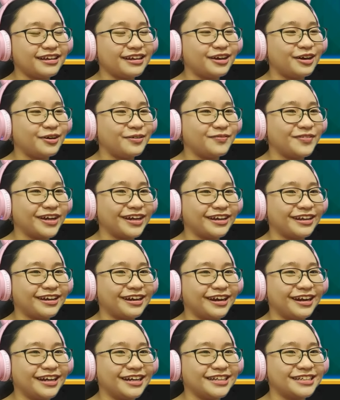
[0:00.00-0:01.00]
Oh my
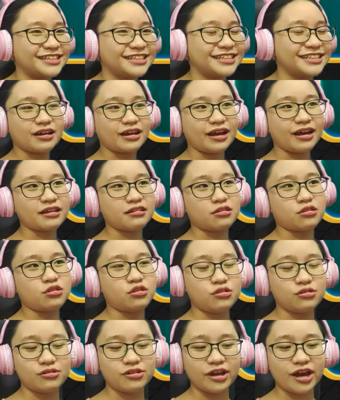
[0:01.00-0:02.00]
gosh. Guys,
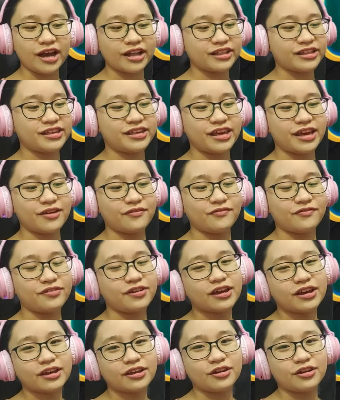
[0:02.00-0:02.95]
do not give